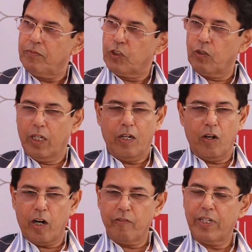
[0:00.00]
So a
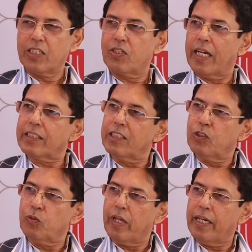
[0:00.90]
lot of extracts
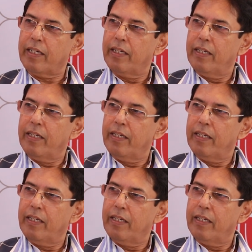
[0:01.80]
into that,